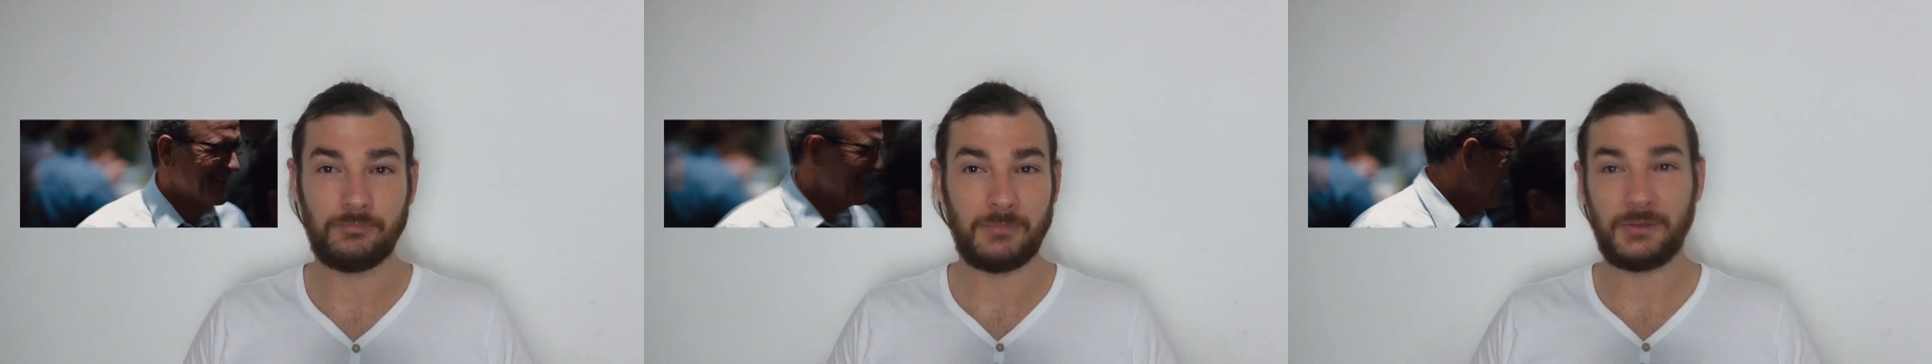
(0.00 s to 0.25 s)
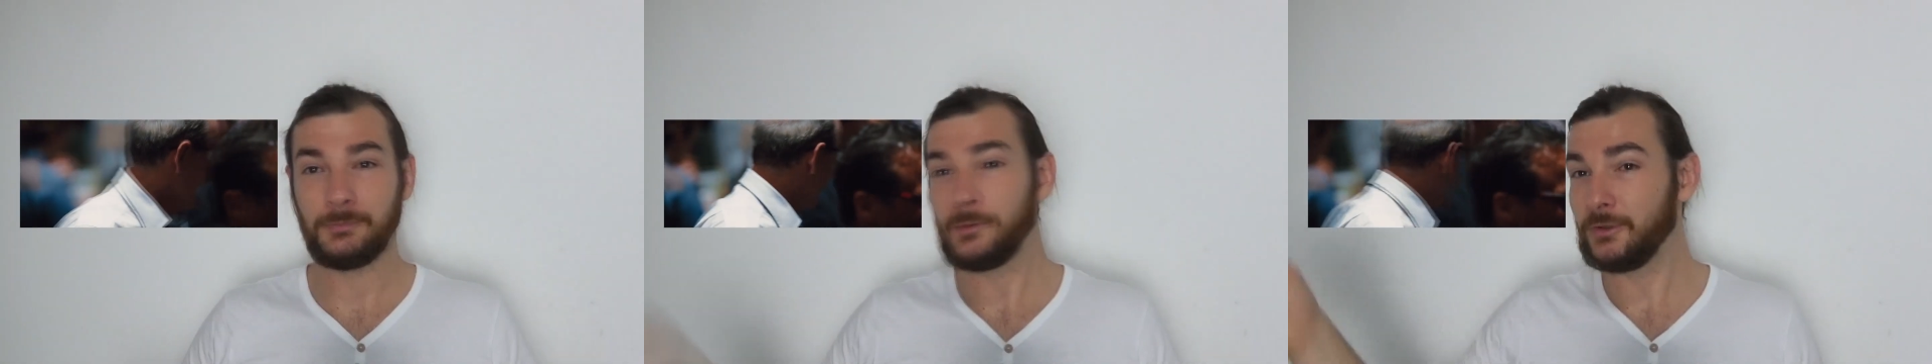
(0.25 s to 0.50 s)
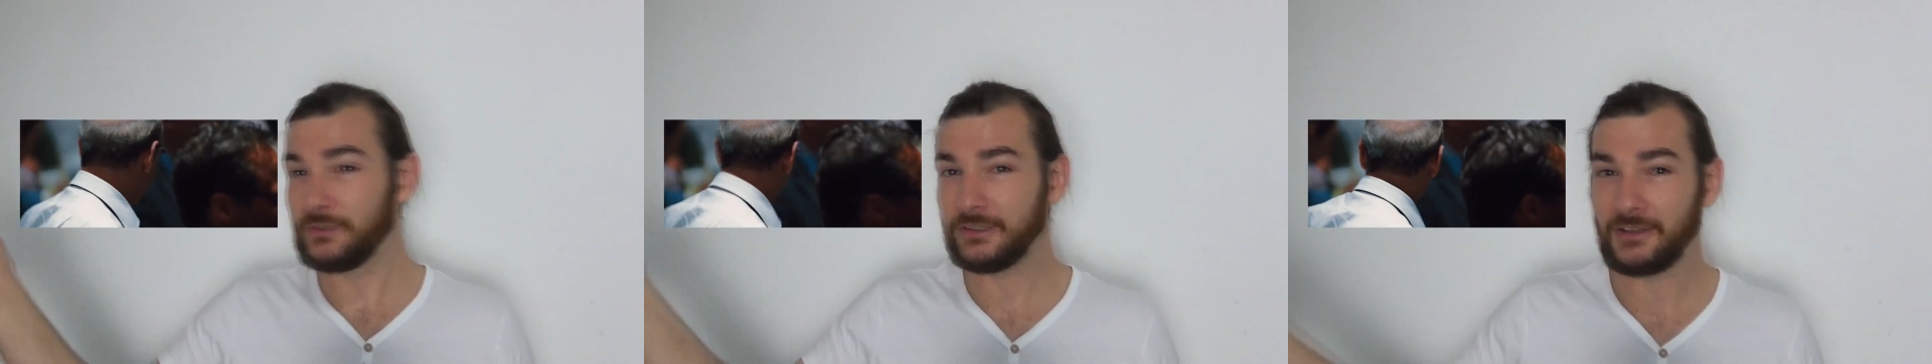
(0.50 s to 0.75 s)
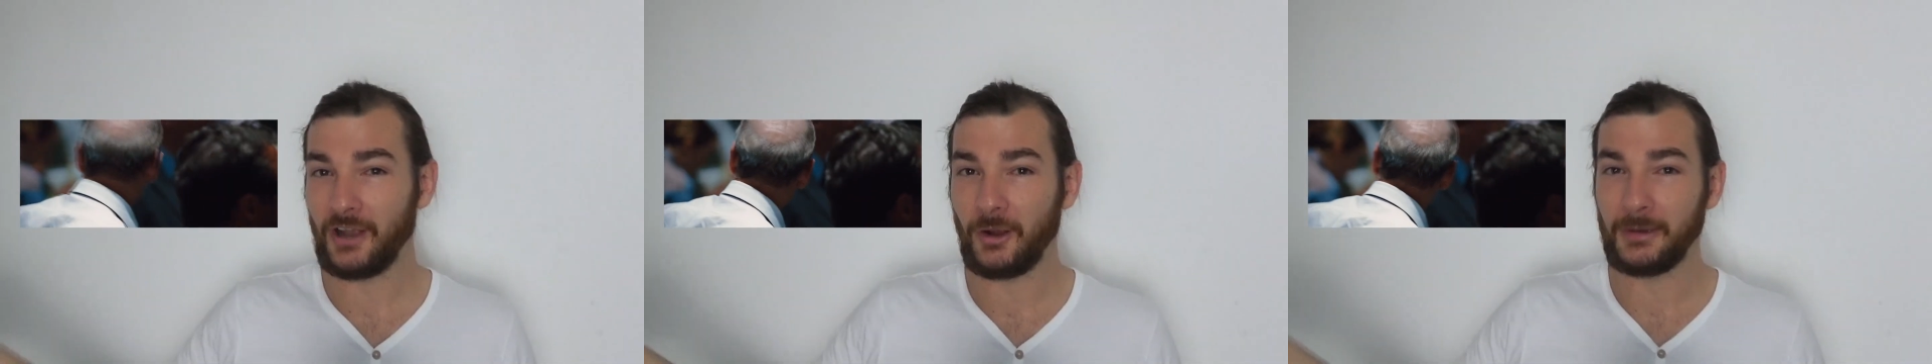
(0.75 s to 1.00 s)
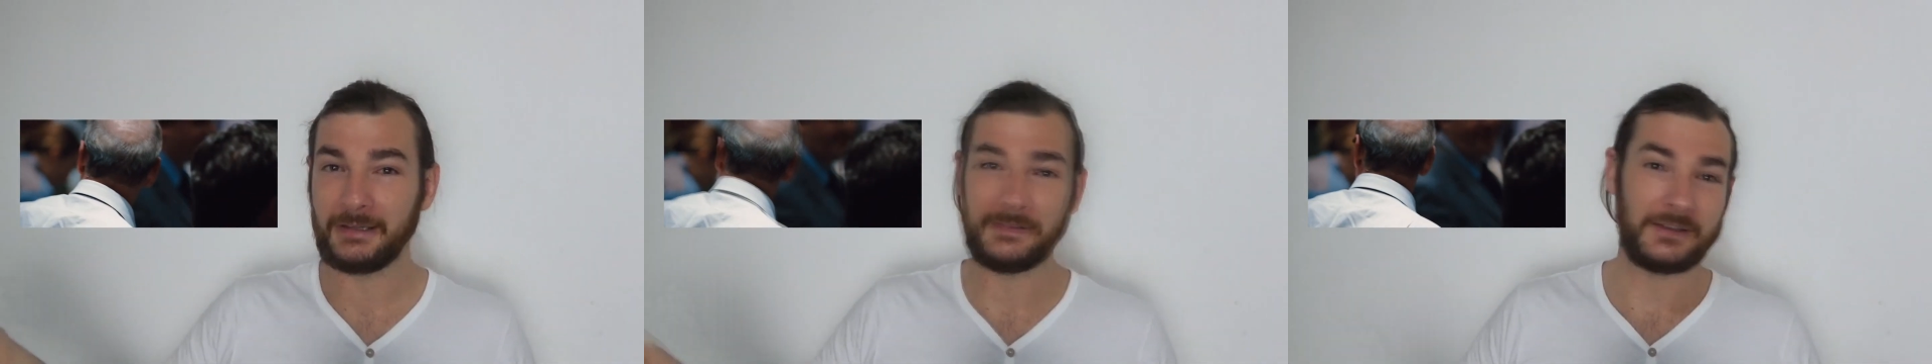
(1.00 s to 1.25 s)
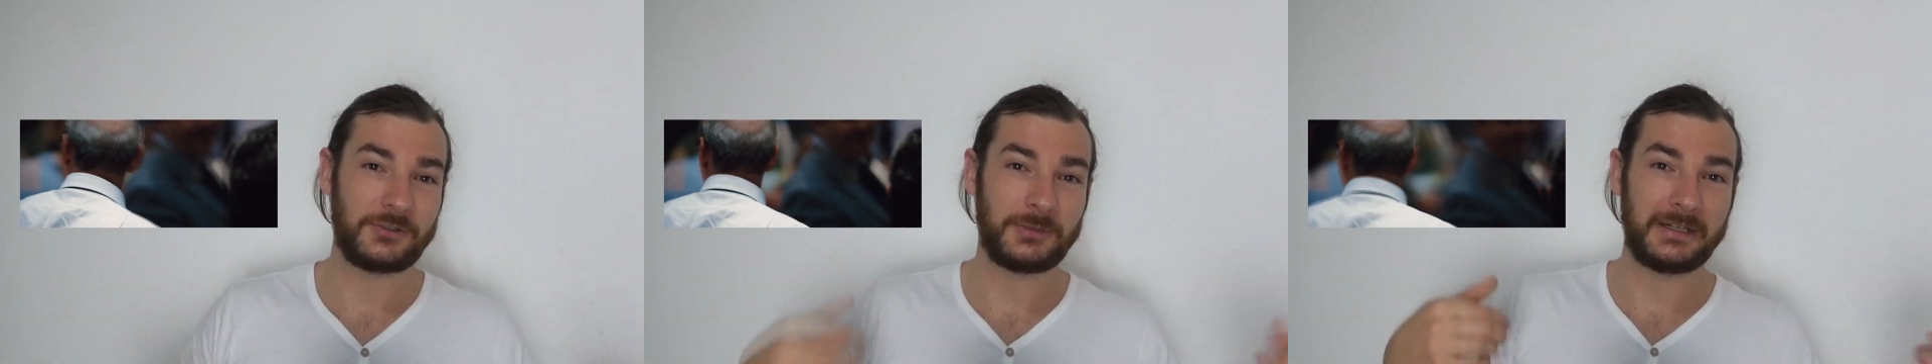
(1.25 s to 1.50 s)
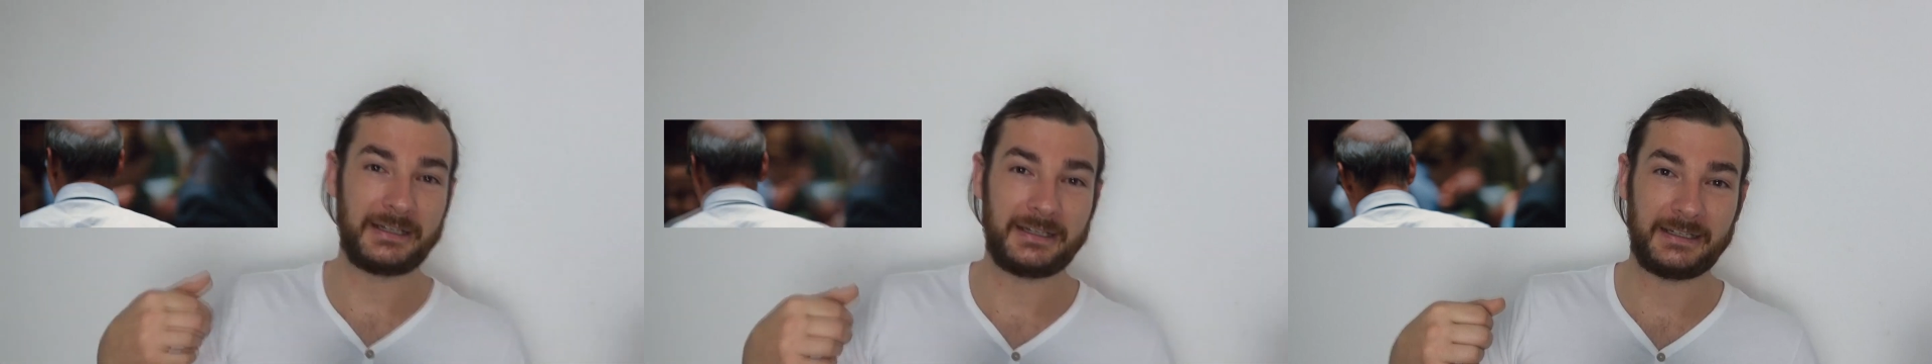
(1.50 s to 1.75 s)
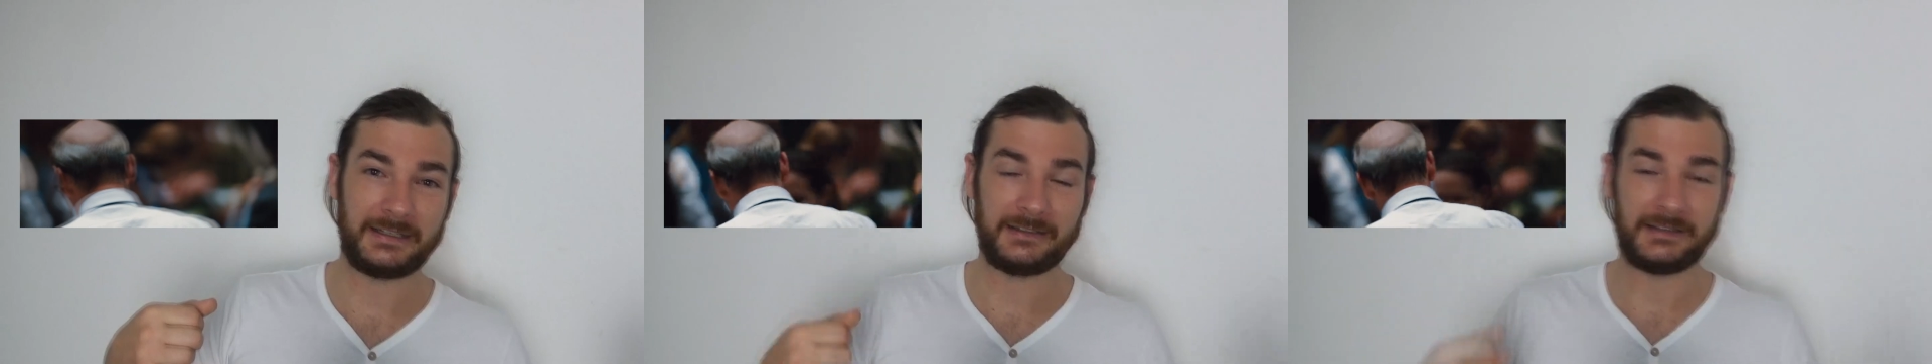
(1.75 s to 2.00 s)
there's music going, they're
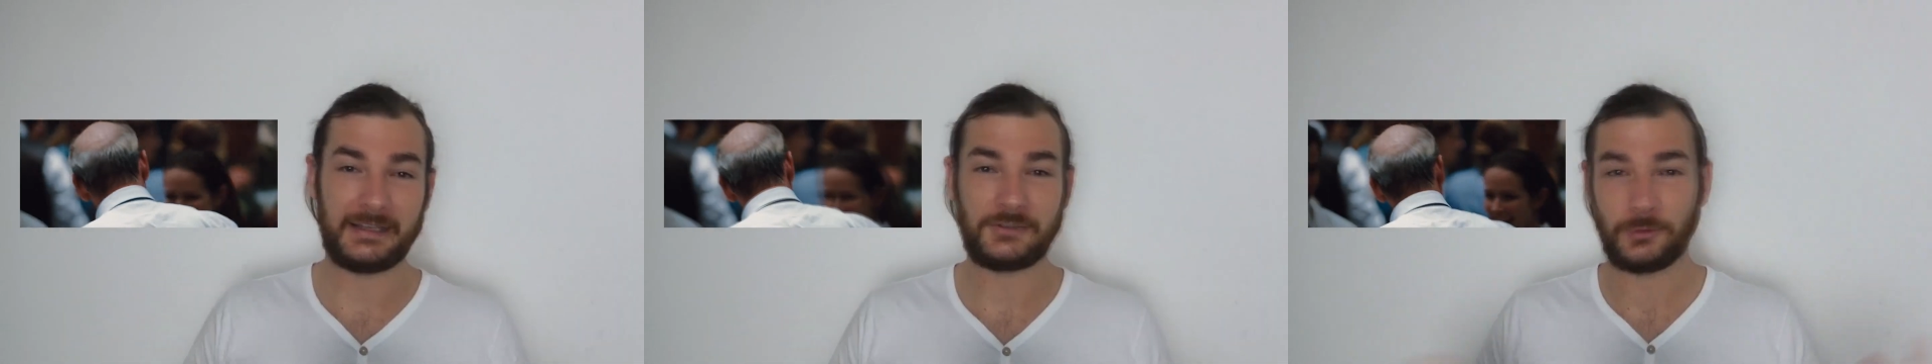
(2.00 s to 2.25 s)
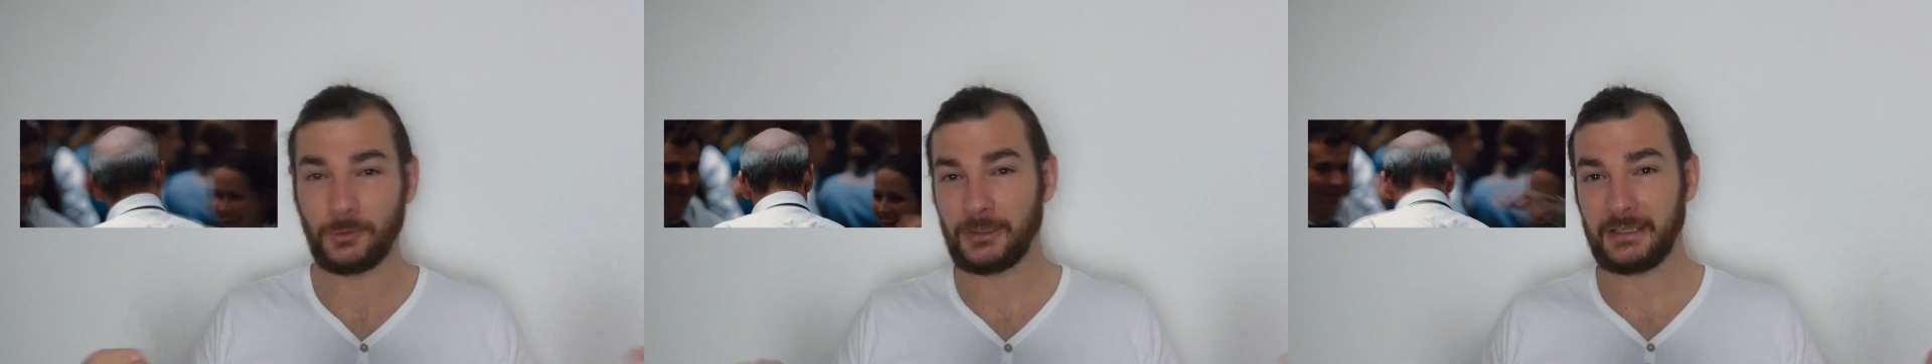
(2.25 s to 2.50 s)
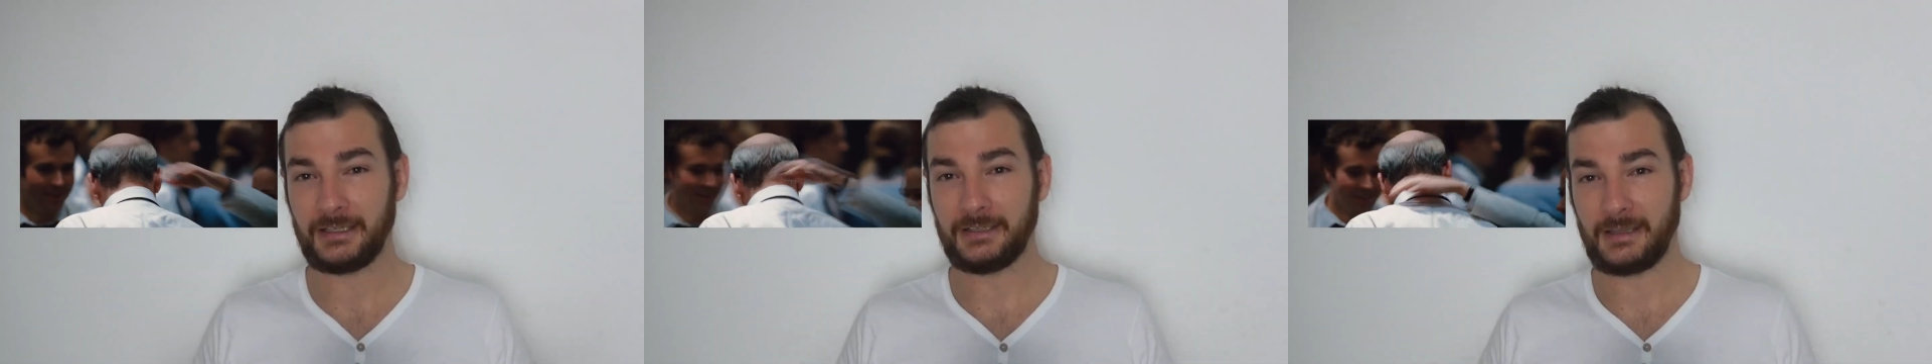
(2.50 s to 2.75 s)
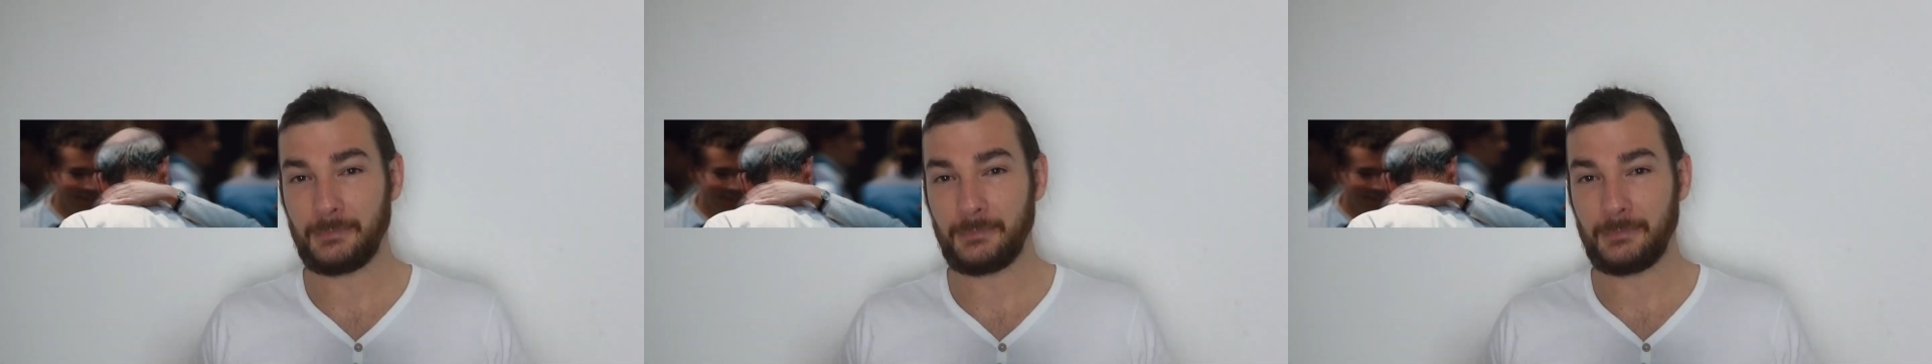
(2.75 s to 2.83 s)
drinking, they're talking,